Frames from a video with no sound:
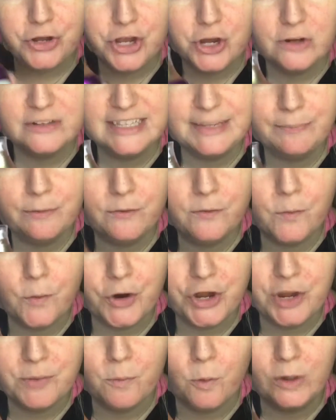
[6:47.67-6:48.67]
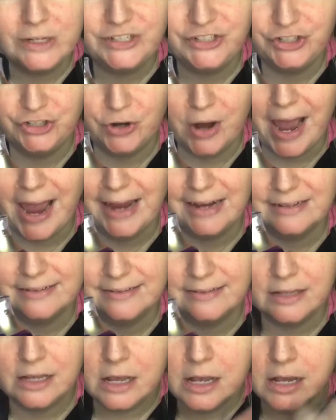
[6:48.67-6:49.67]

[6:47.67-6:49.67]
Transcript: use it before you moisturize